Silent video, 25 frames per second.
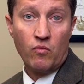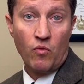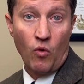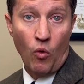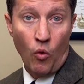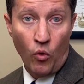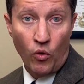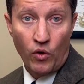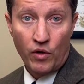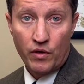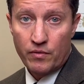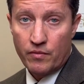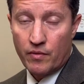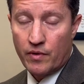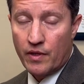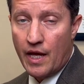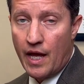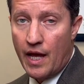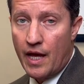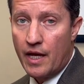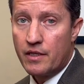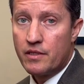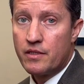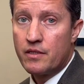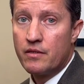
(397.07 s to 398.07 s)
or
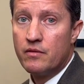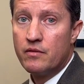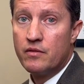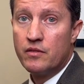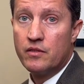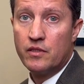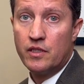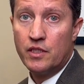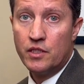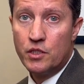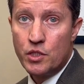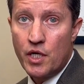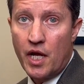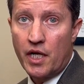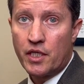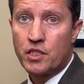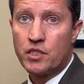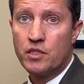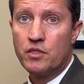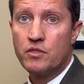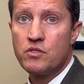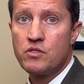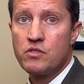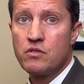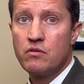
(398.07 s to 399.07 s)
had
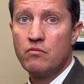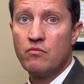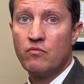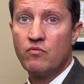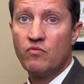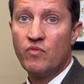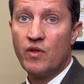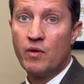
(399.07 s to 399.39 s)
injections,